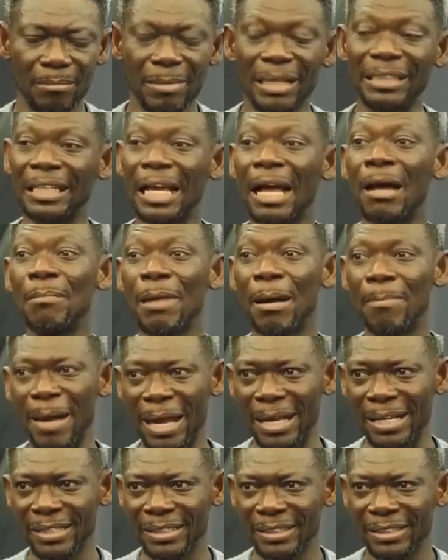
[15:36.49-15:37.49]
Masa
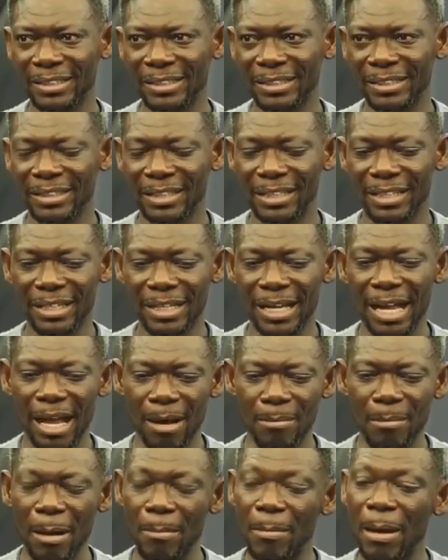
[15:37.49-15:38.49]
Maba.
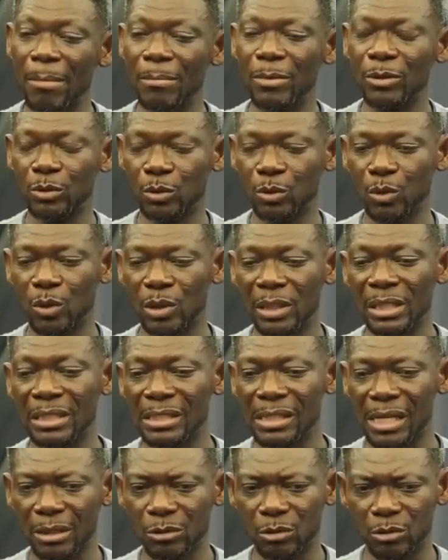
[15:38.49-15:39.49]
Ah, Maba be so
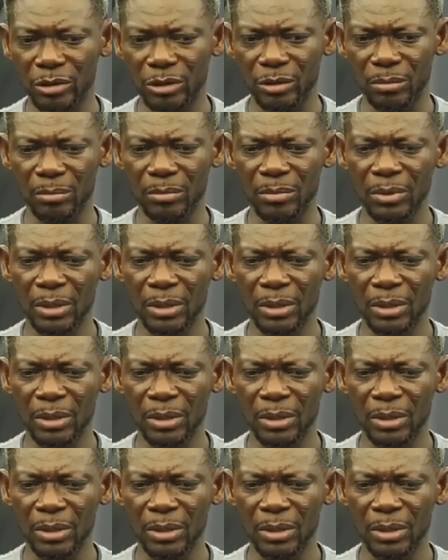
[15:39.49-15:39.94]
industry.